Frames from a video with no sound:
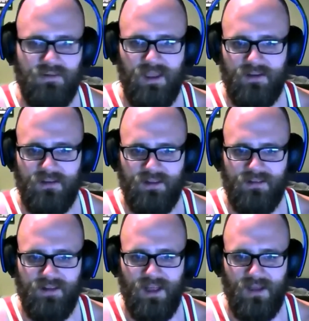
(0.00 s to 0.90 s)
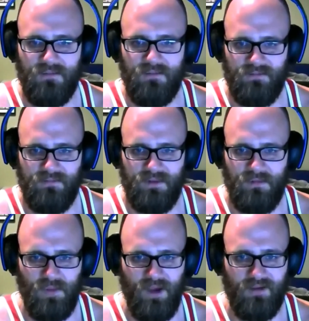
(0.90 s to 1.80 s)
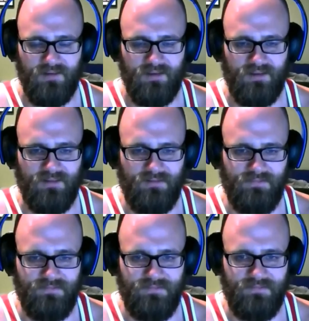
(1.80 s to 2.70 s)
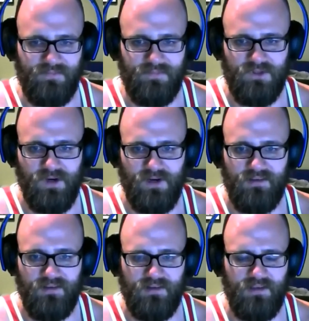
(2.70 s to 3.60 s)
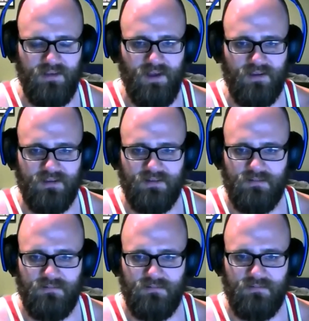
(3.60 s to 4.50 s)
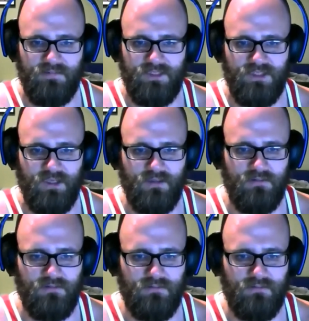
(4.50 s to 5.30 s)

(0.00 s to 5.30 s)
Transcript: take in. It's not biased and trying to sell you detox shit.